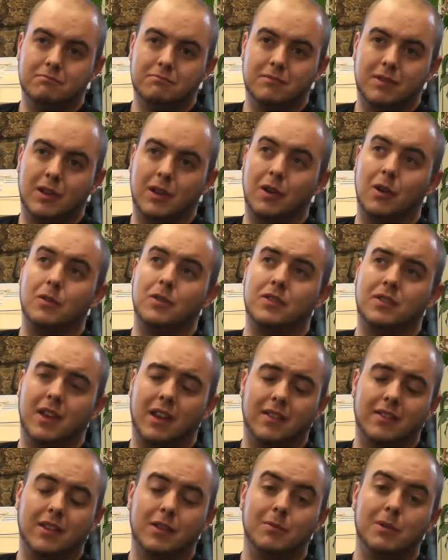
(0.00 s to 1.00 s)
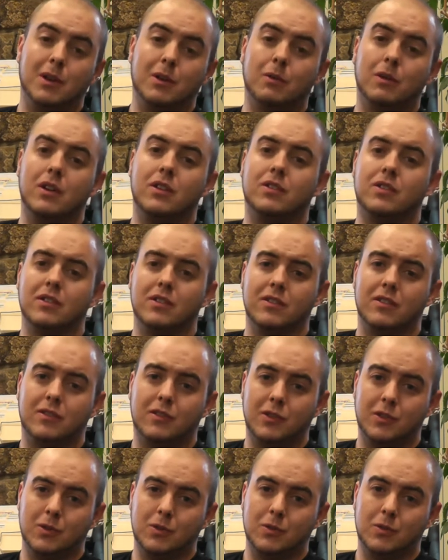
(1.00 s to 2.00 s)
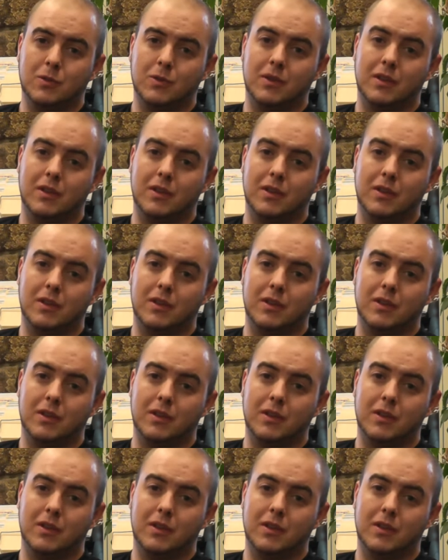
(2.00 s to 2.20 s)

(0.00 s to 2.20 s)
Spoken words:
just asking me questions to